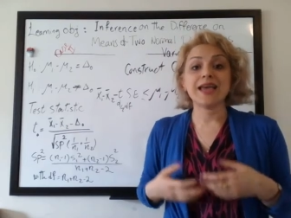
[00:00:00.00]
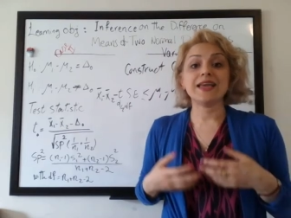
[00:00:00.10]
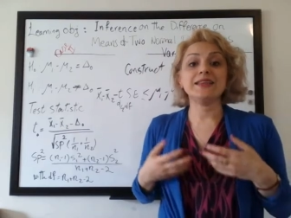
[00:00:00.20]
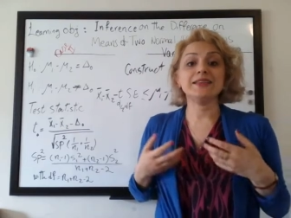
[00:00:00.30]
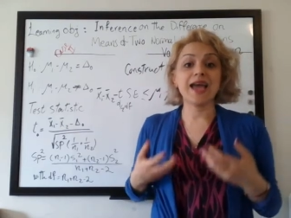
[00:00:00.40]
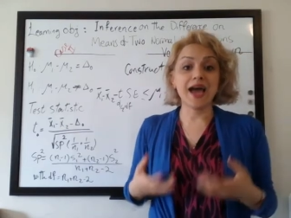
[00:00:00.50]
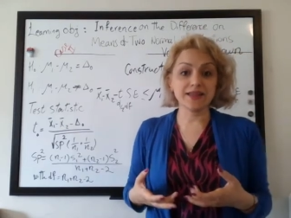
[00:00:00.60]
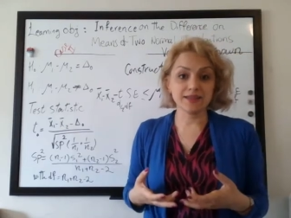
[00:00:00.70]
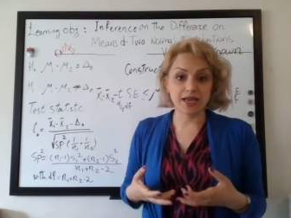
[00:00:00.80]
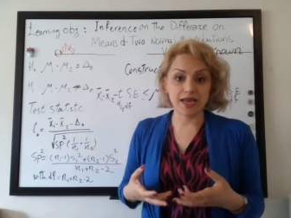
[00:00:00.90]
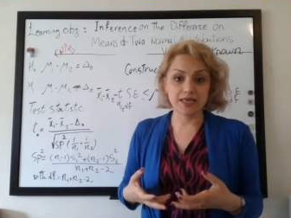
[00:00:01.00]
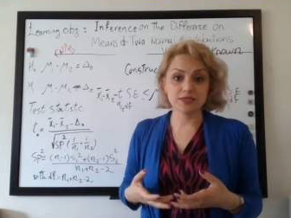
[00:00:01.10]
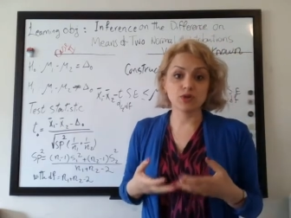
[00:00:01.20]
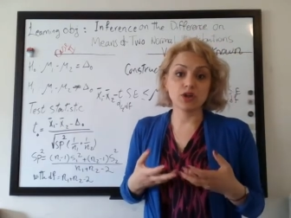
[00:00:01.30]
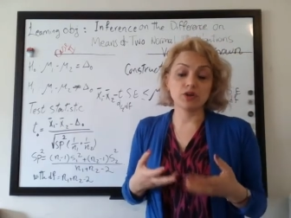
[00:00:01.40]
in that case
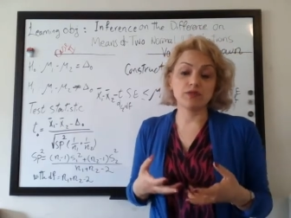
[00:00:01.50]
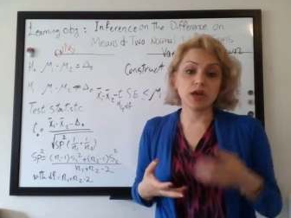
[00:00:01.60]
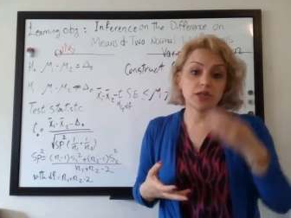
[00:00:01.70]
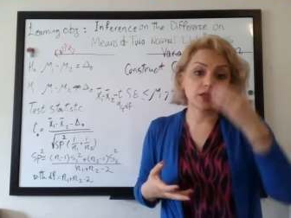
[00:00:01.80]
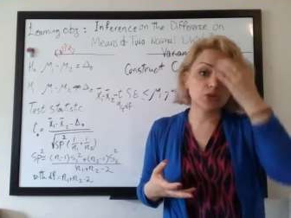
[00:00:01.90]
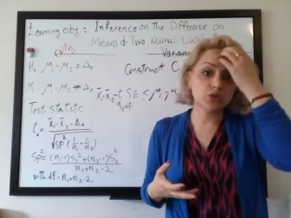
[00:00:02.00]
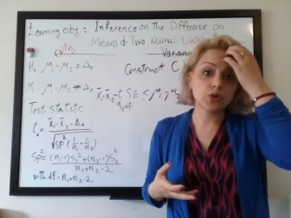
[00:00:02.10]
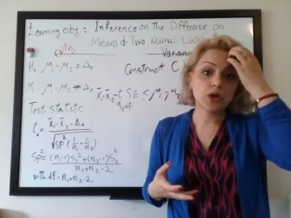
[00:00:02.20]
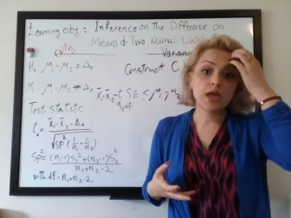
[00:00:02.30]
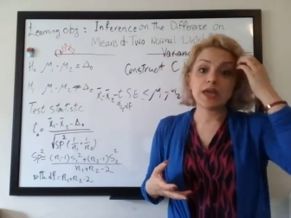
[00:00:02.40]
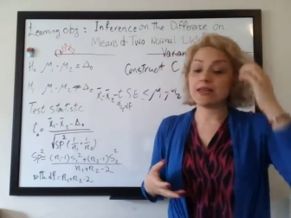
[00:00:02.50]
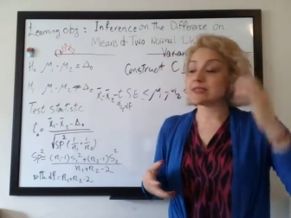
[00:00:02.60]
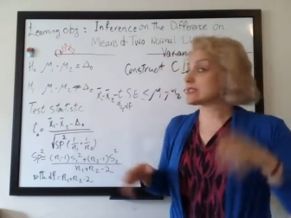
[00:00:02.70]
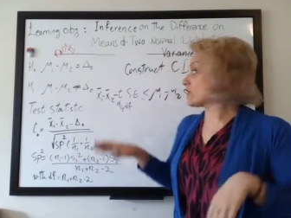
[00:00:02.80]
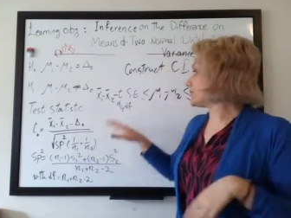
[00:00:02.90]
what are we going to do
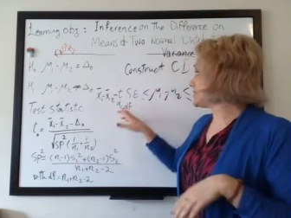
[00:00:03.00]
instead of